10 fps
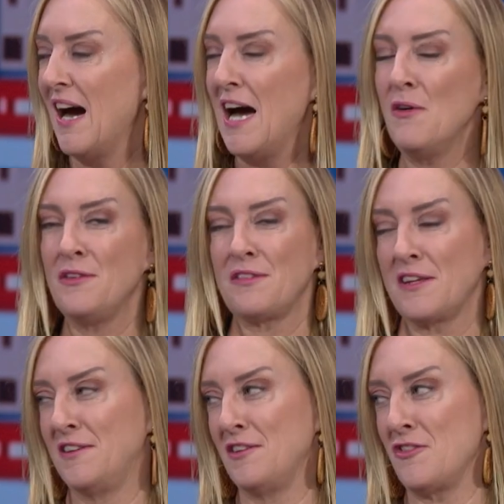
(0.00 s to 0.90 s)
I always
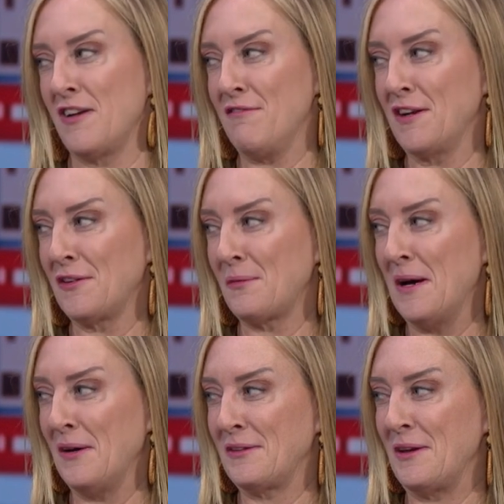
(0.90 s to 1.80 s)
consider traffic as
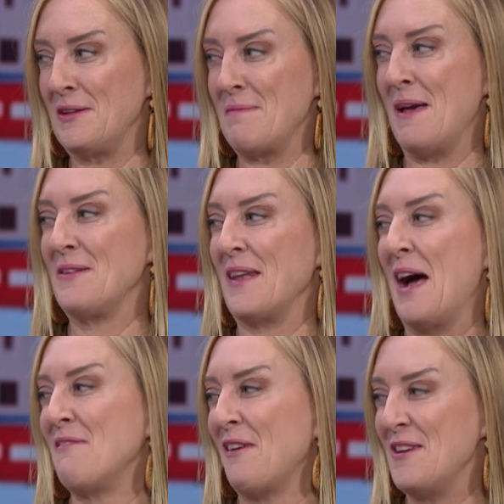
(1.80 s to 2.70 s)
well, so it depends on
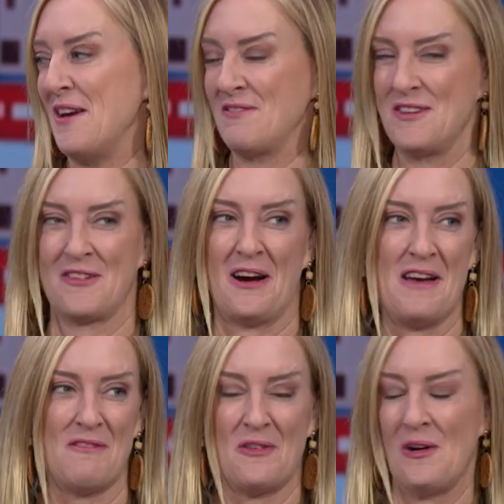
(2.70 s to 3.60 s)
how far you have to
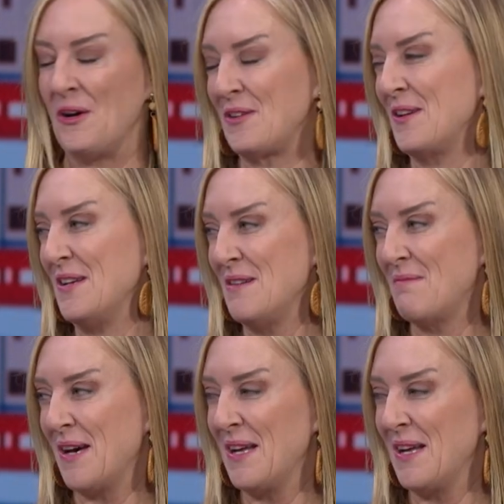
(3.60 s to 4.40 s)
drive or not. But